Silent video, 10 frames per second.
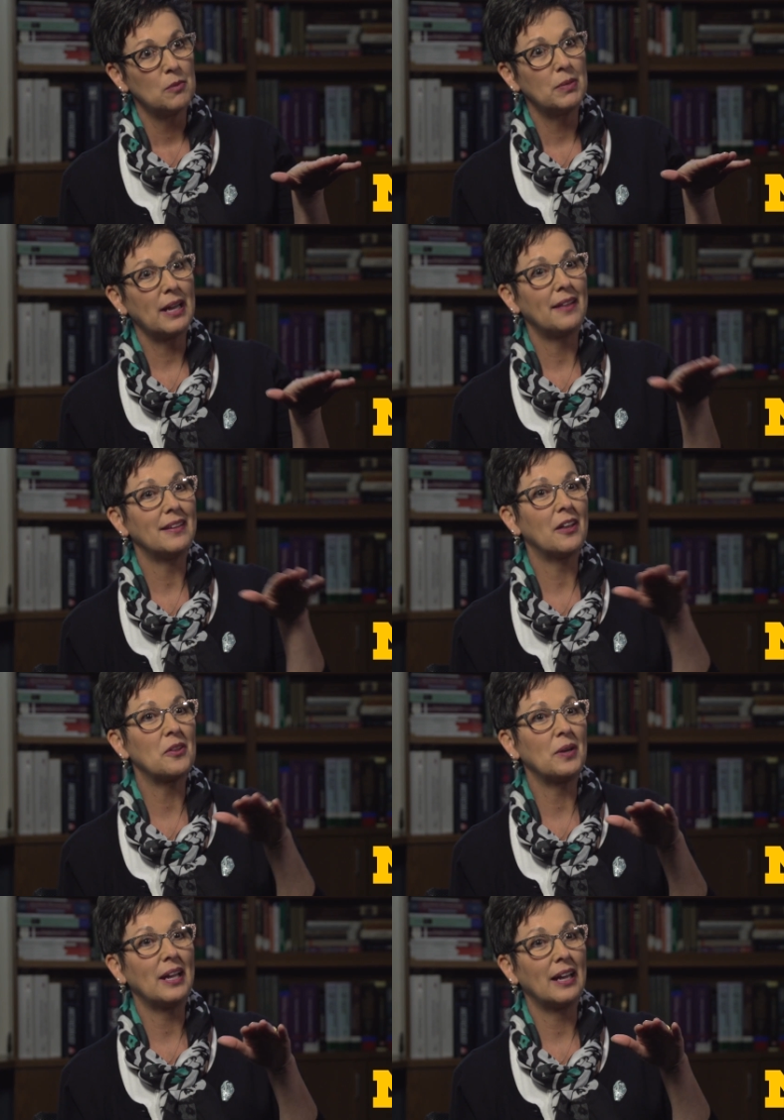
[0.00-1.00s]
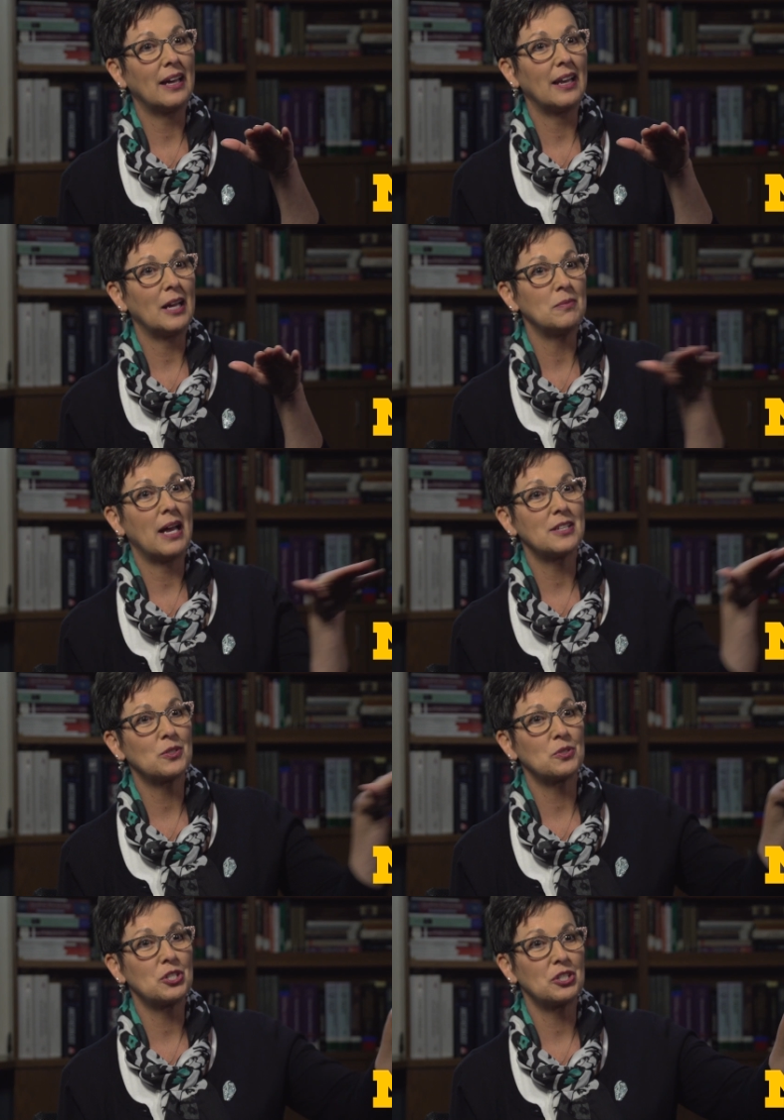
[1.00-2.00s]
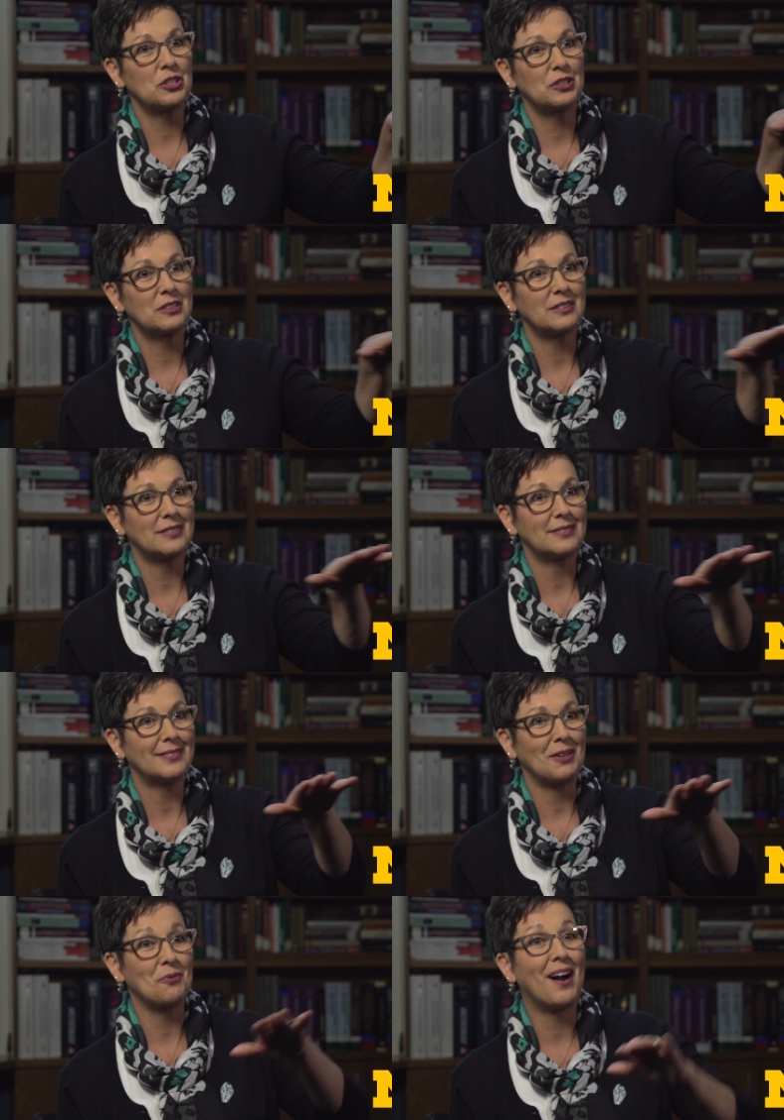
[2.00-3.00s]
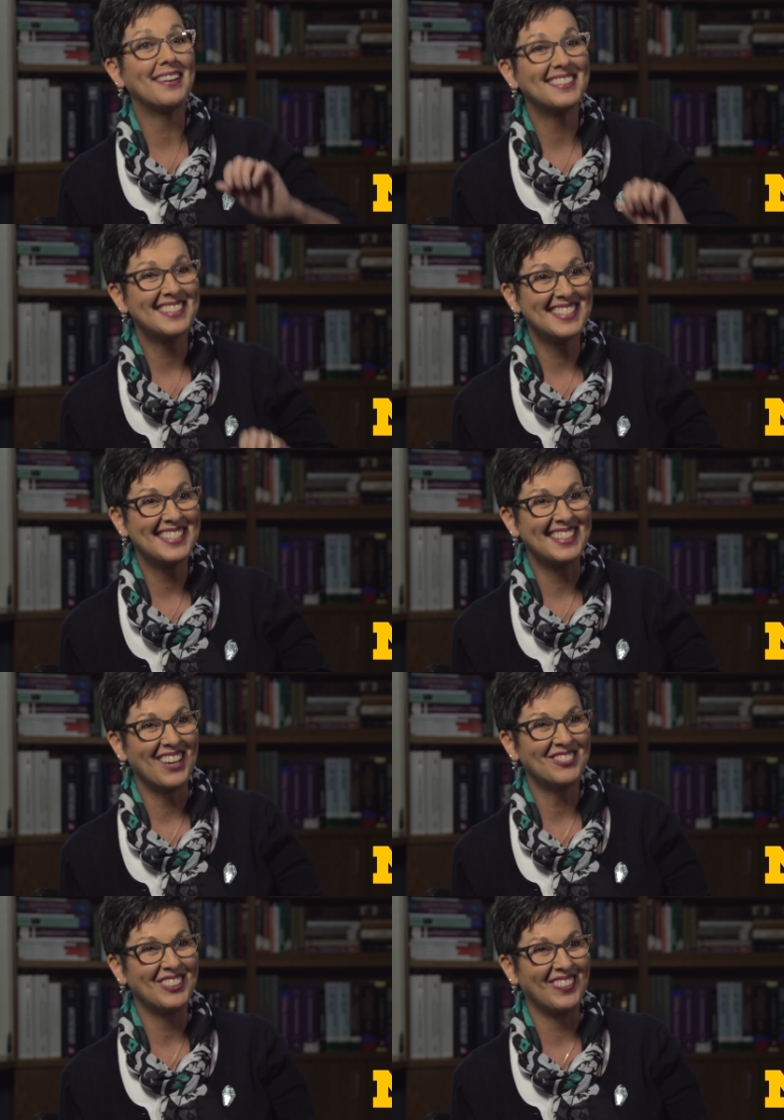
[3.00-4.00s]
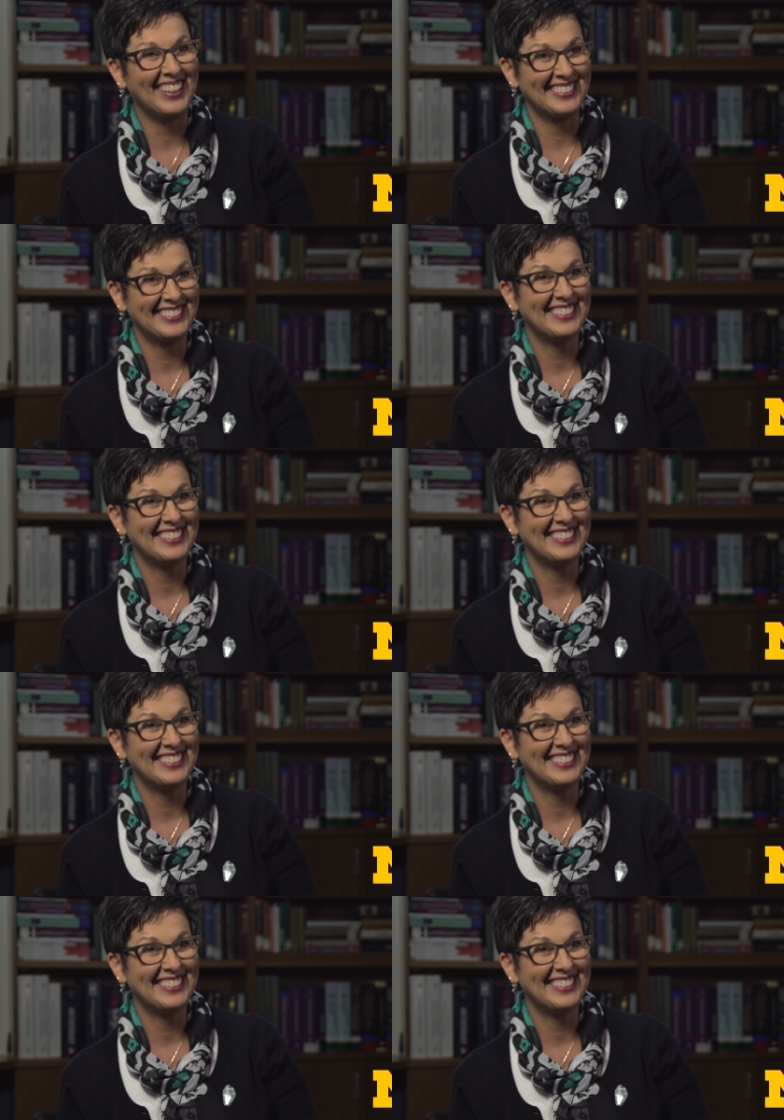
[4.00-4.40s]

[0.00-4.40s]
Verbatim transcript: But on the other hand, I'm not so sure I wanted to see everyone.